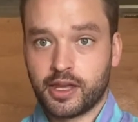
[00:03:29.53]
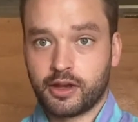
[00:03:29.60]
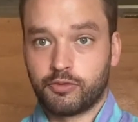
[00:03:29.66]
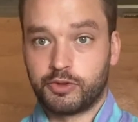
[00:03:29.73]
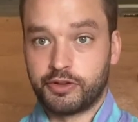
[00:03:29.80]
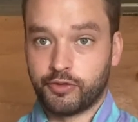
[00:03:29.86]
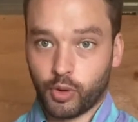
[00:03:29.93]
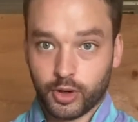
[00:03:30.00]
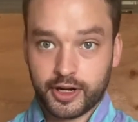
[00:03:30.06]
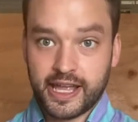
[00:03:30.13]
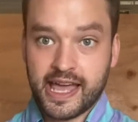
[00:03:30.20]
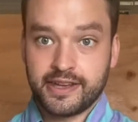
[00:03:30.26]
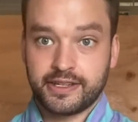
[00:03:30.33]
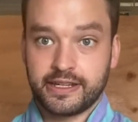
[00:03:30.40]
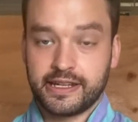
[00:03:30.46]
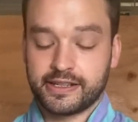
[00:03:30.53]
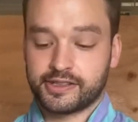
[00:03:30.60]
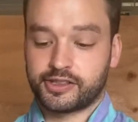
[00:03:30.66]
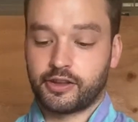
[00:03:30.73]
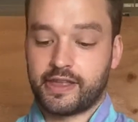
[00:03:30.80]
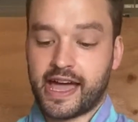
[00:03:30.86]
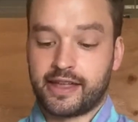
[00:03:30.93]
We've oriented it
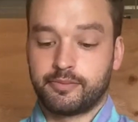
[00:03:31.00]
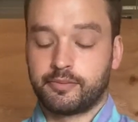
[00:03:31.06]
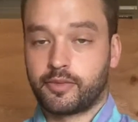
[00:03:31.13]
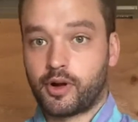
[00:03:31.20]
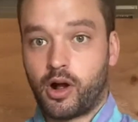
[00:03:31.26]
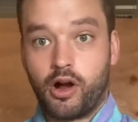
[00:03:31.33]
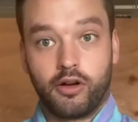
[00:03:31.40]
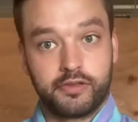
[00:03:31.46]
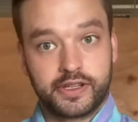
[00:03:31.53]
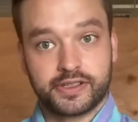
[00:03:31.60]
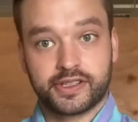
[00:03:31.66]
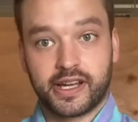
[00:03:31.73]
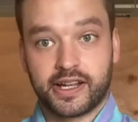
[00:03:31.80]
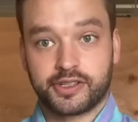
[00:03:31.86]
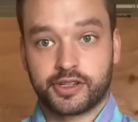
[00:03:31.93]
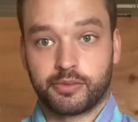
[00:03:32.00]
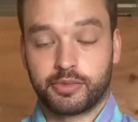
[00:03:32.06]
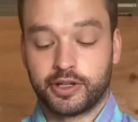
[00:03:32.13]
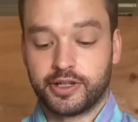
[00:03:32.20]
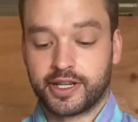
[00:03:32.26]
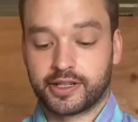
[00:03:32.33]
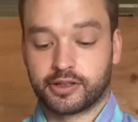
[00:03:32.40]
so that all these cuts are
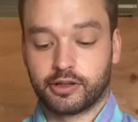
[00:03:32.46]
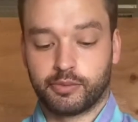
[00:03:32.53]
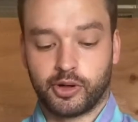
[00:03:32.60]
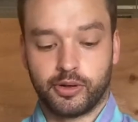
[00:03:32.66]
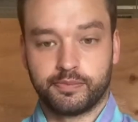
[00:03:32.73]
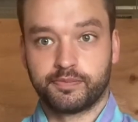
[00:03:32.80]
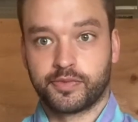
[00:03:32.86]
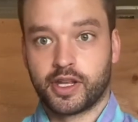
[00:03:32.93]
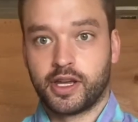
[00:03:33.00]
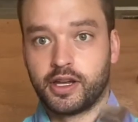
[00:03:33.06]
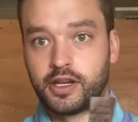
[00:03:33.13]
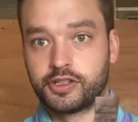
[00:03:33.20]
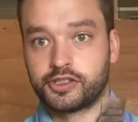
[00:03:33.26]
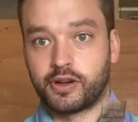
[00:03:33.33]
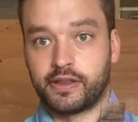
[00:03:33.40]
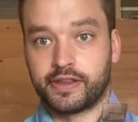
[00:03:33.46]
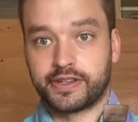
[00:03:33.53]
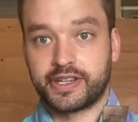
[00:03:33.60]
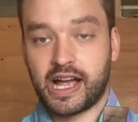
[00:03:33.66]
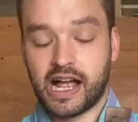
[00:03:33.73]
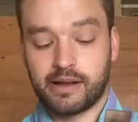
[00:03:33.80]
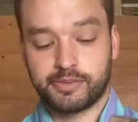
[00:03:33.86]
predictable. So on the
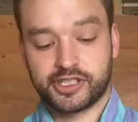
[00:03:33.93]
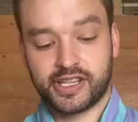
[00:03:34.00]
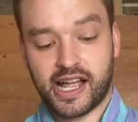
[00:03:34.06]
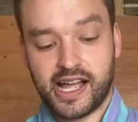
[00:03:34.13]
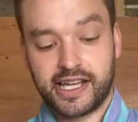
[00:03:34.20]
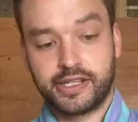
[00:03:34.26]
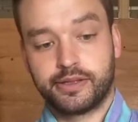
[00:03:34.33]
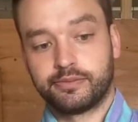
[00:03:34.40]
top side,